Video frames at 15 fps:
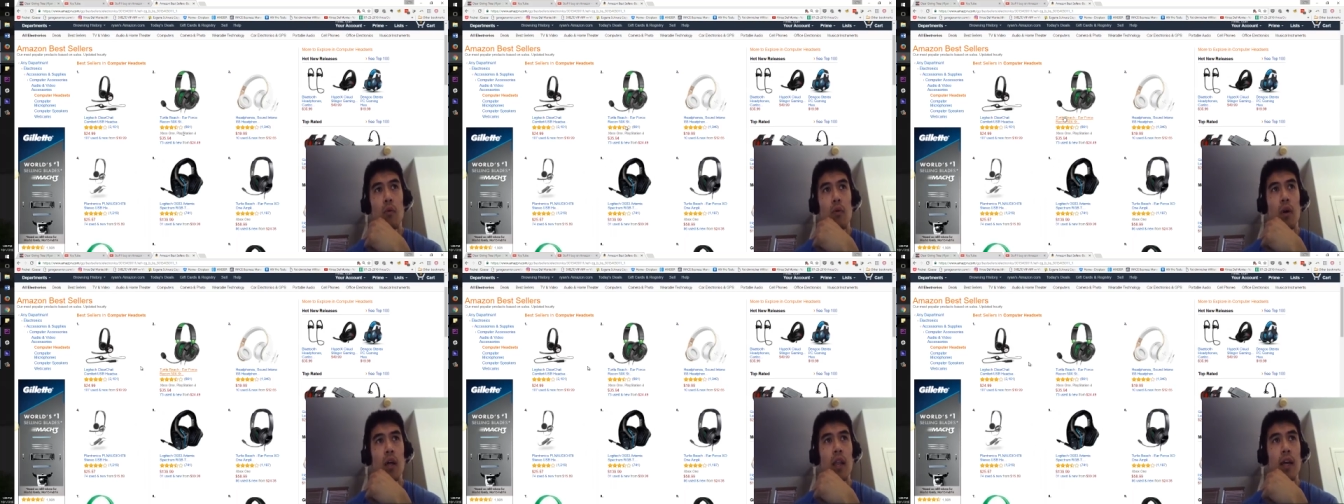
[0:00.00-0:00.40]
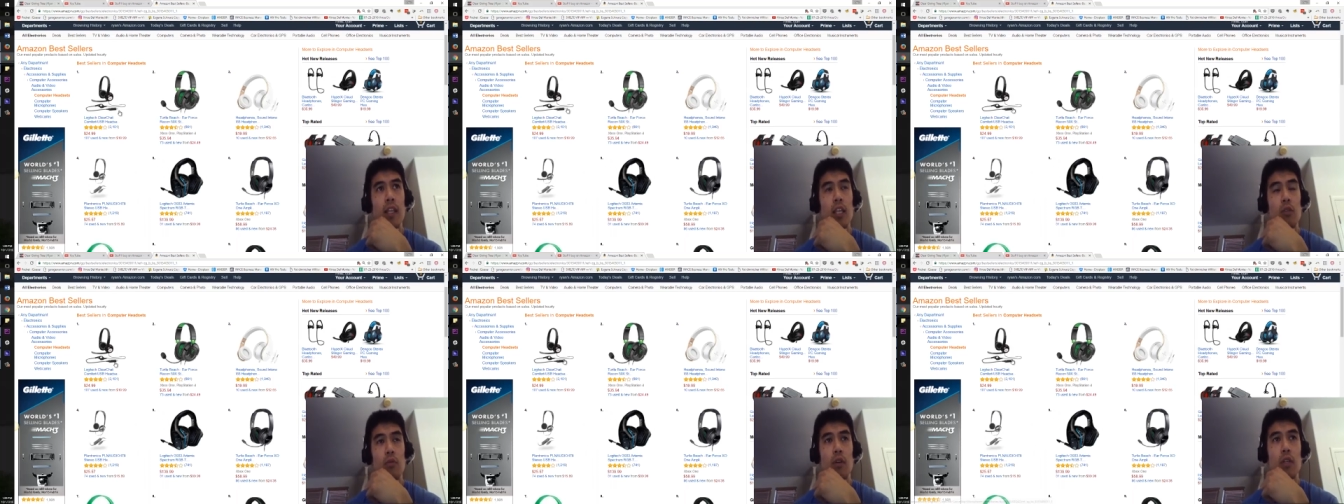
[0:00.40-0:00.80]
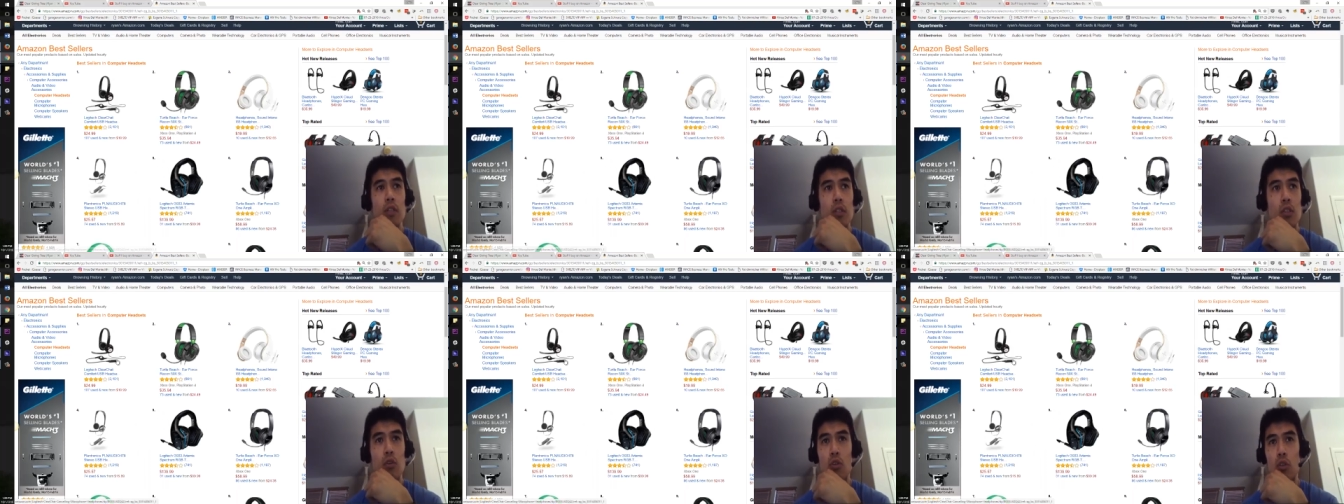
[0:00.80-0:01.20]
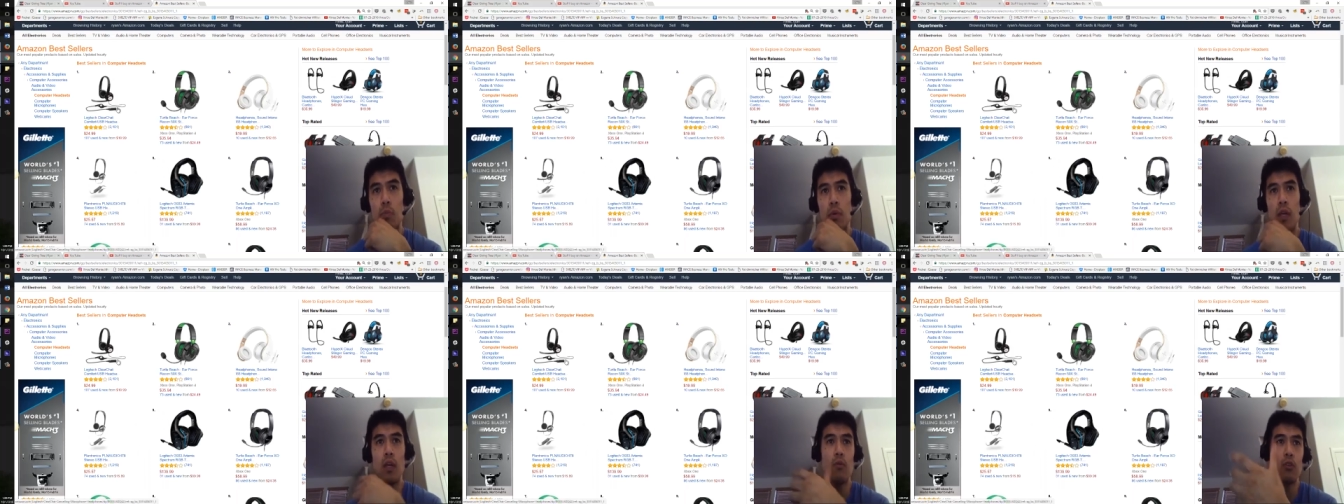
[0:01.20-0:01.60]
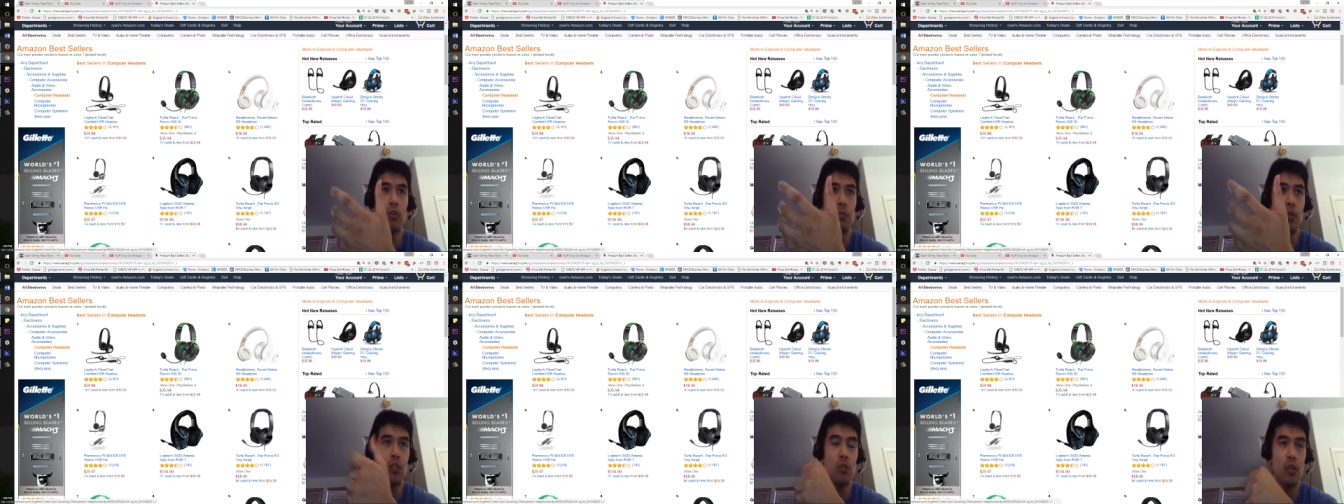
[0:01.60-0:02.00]
Well, I like this one because it's USB,
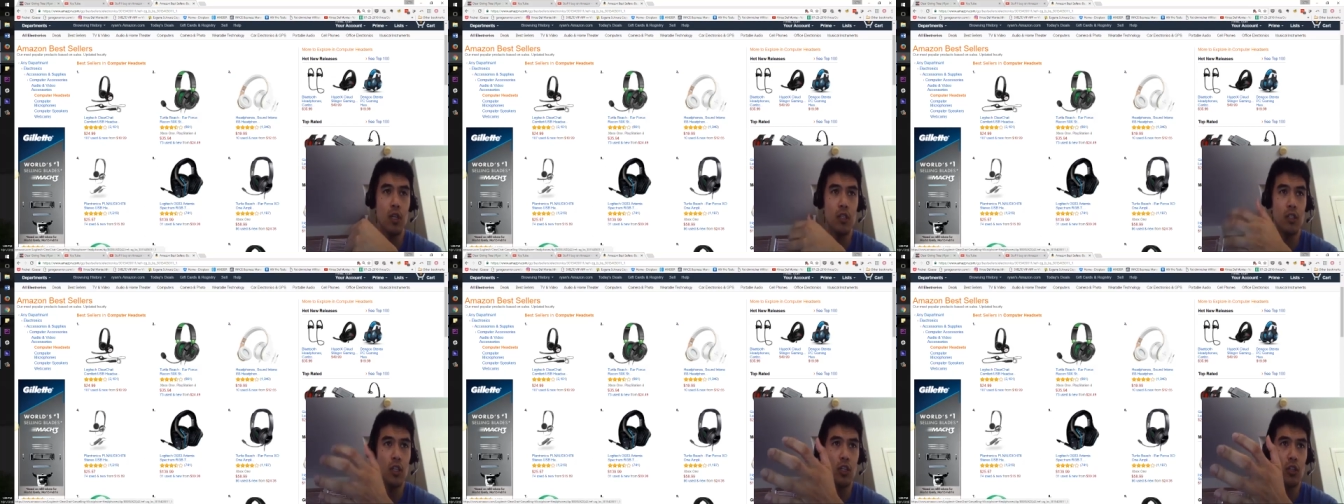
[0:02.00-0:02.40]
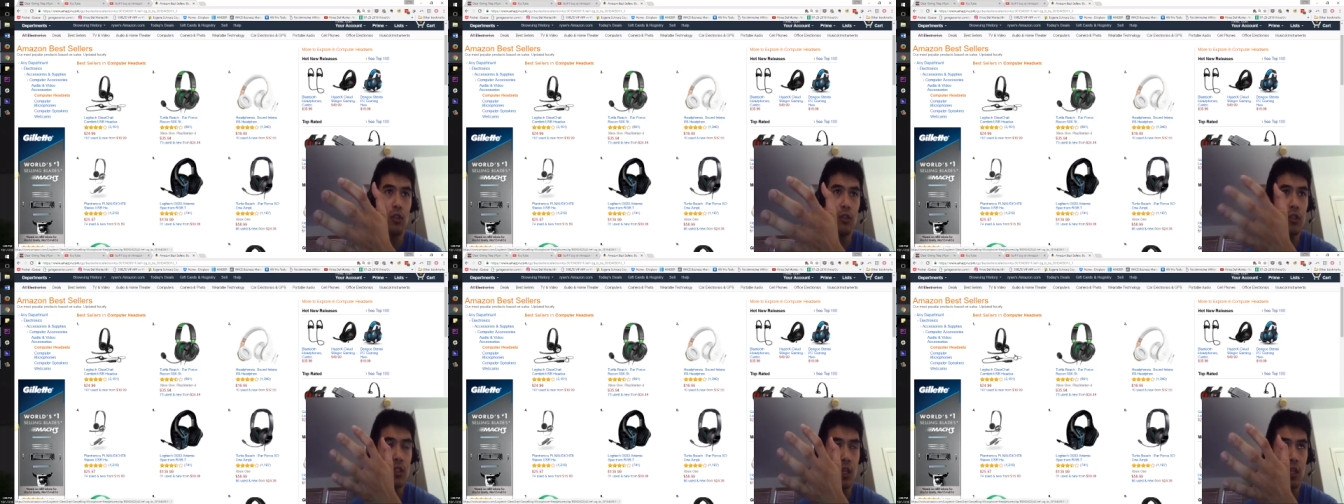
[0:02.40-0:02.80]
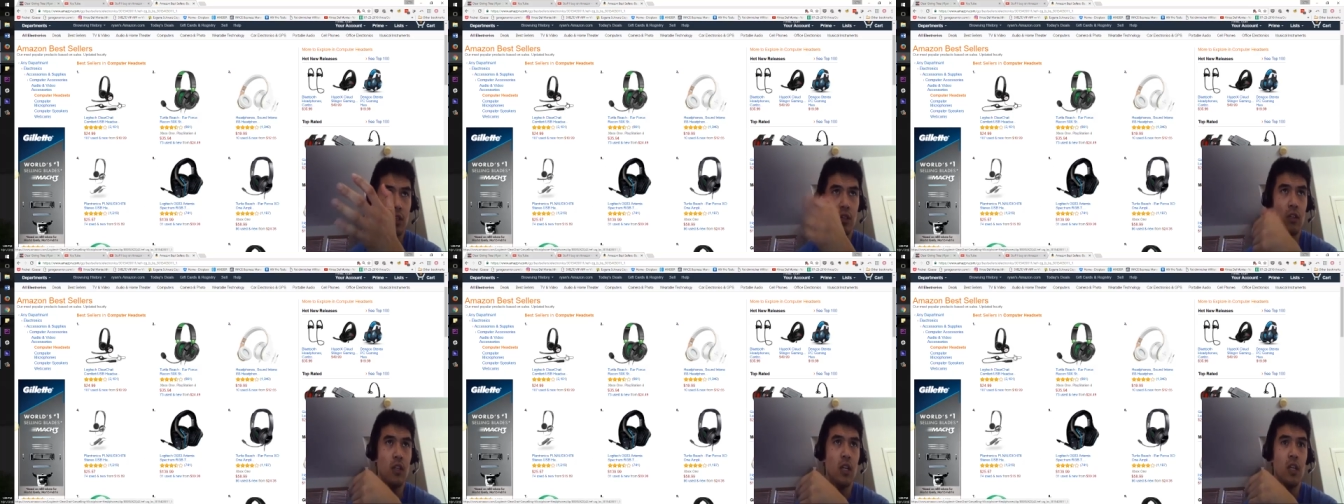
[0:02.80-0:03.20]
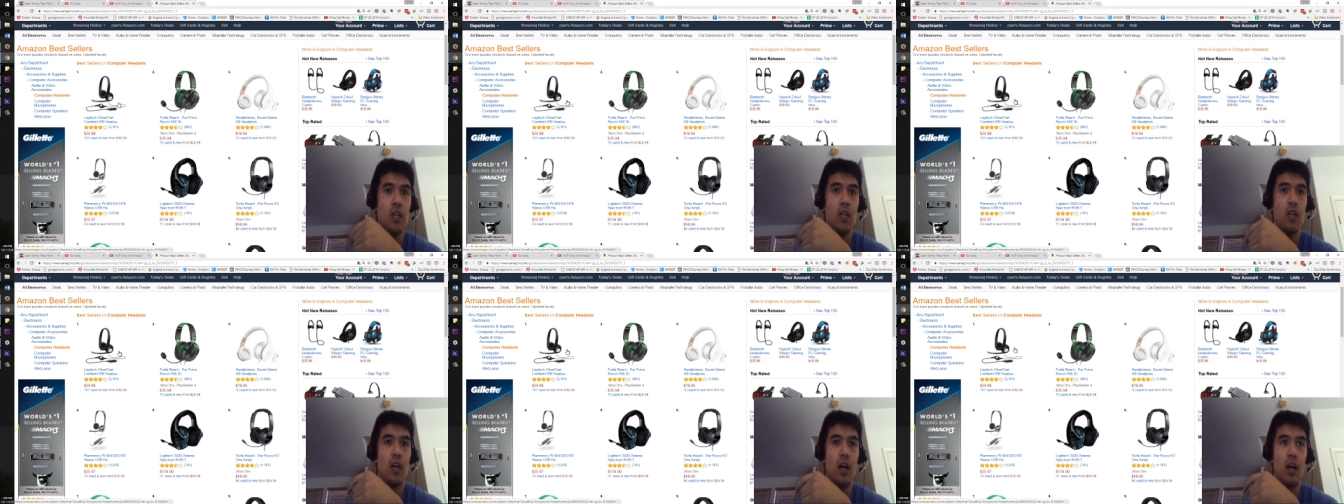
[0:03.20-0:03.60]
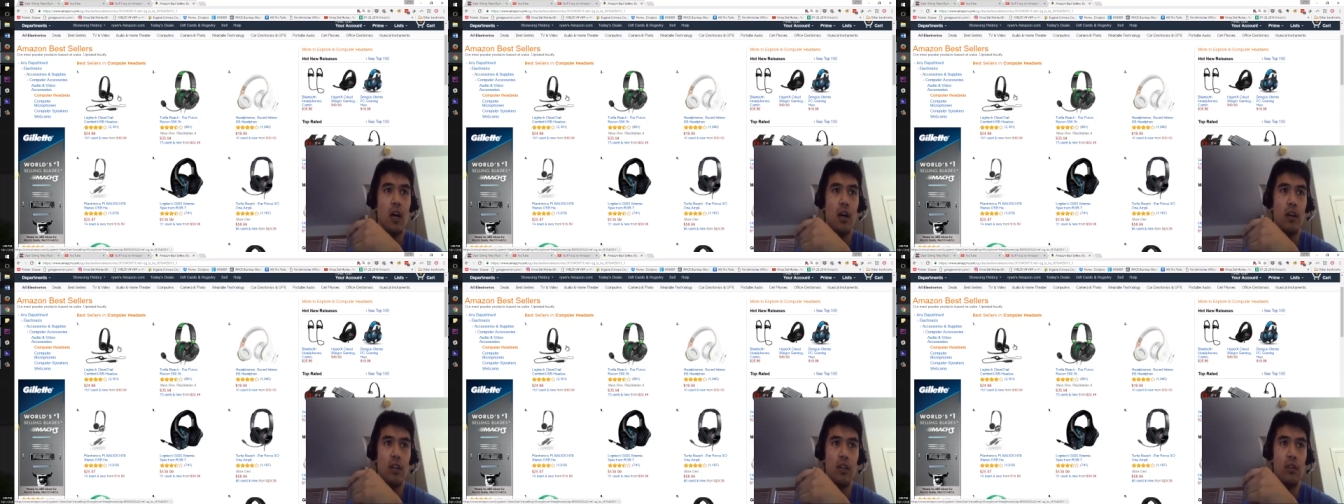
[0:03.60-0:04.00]
which means you get a digital signal,
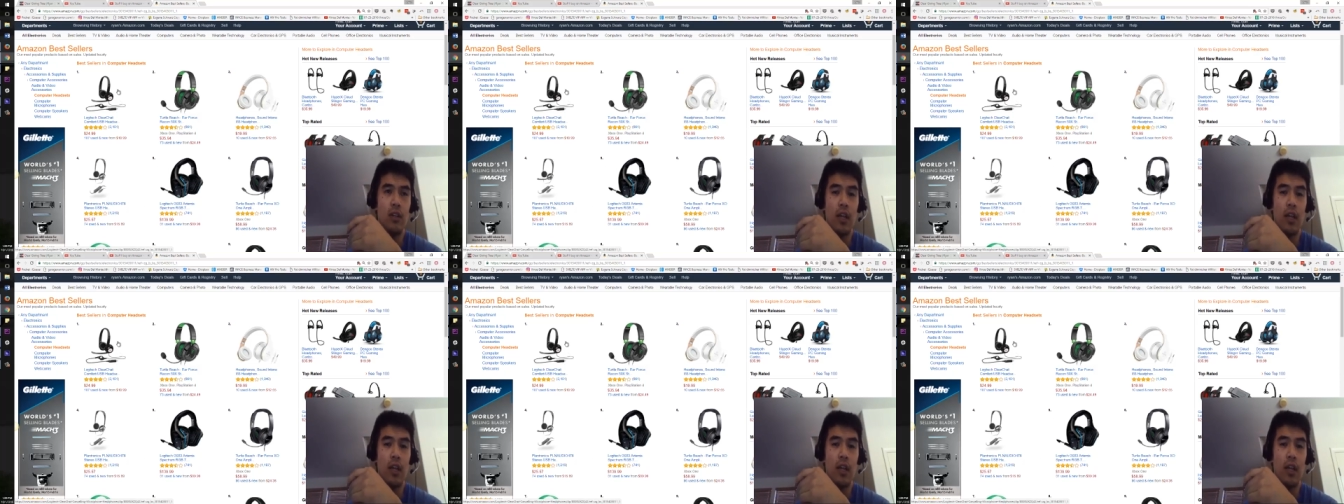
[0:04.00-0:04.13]
uh, you know,